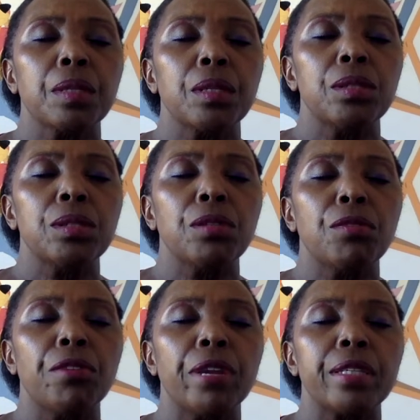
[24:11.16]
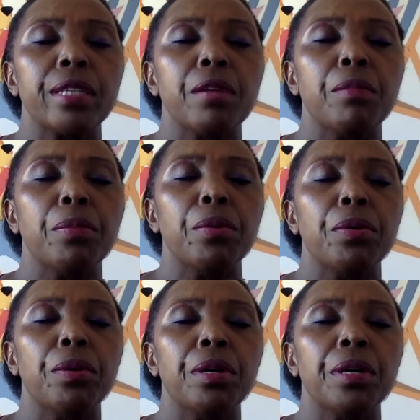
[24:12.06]
So for example,
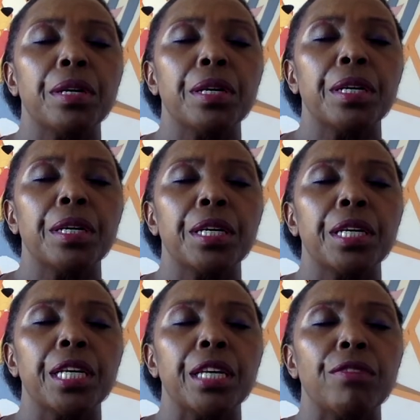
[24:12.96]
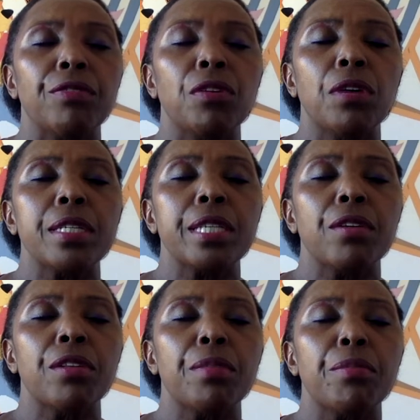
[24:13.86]
if focusing on
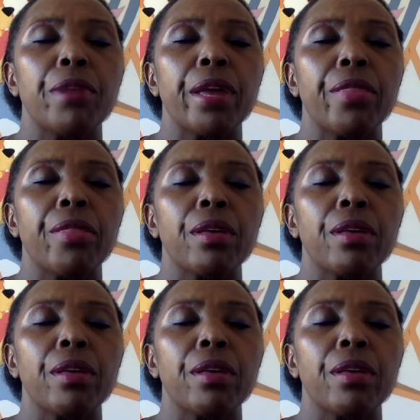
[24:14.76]
the breath